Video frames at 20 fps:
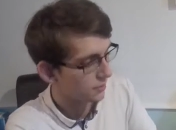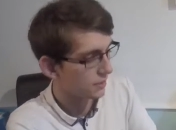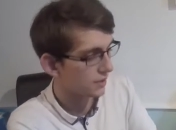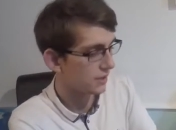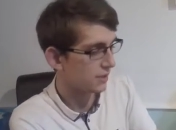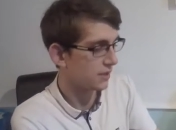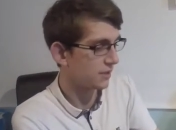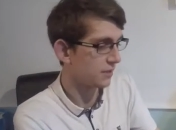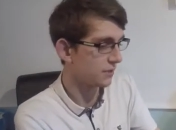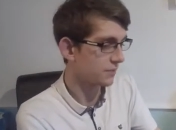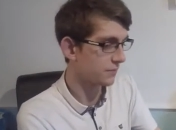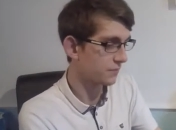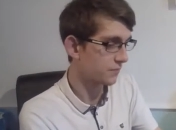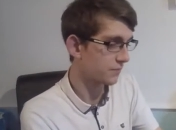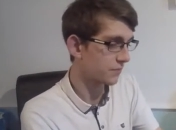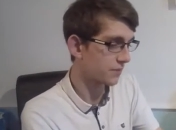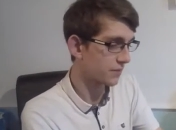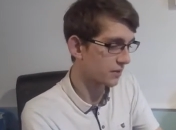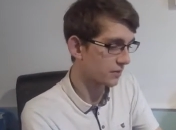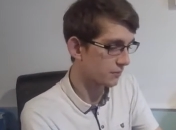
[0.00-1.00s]
the
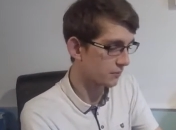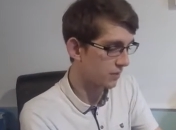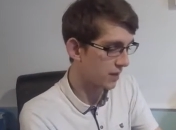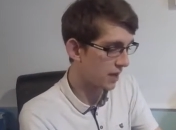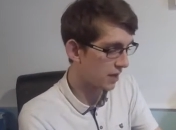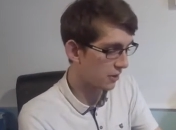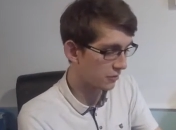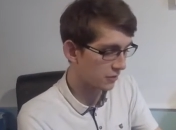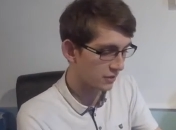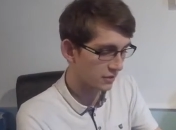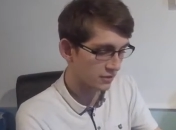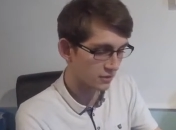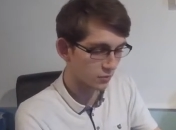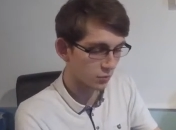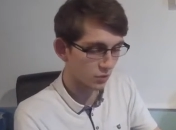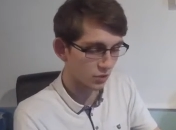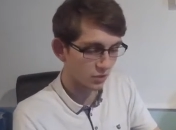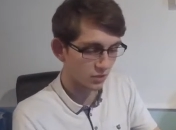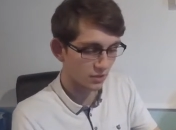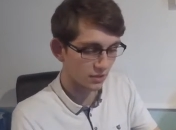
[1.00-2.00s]
power is
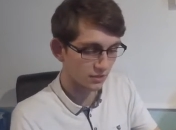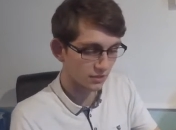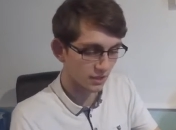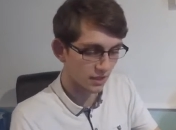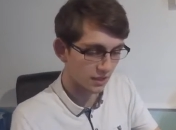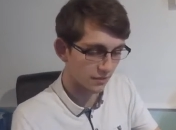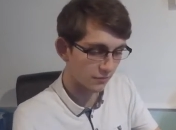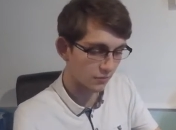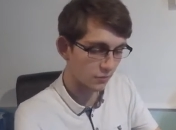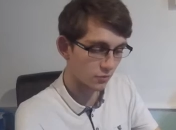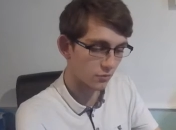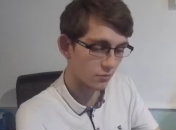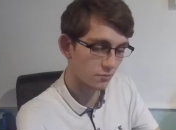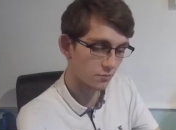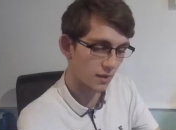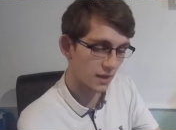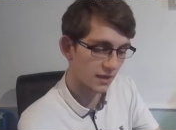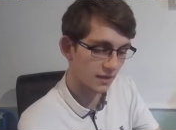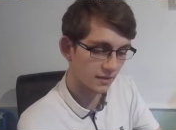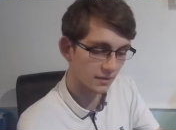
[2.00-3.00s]
what you need to have your
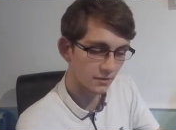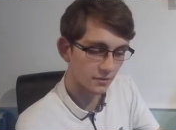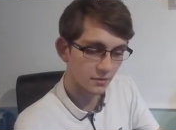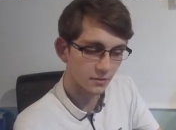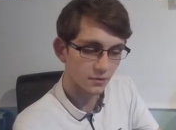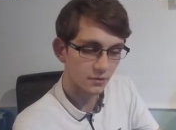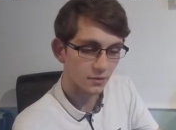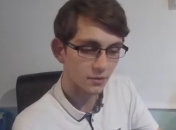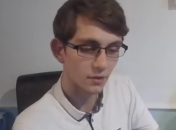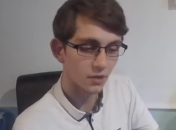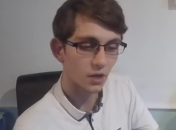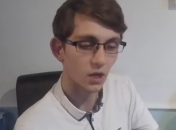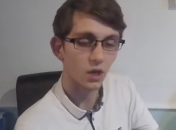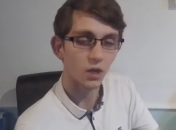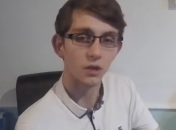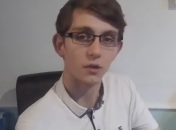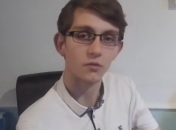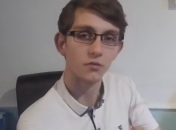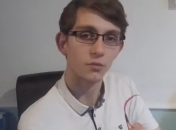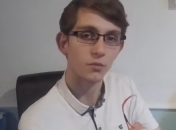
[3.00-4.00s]
main
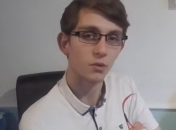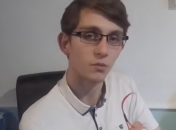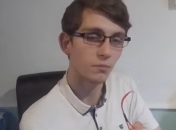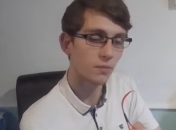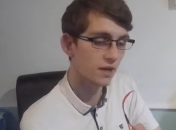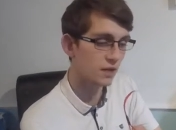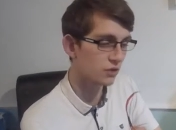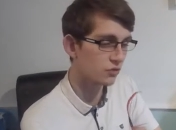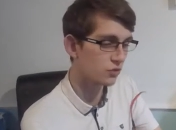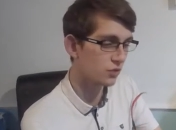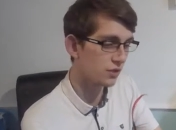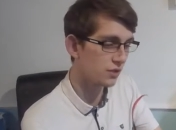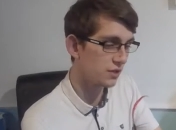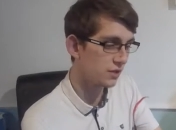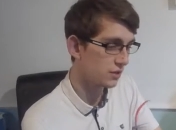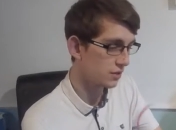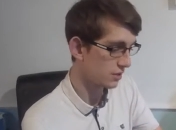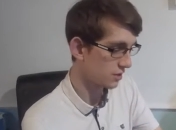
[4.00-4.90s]
line from your battery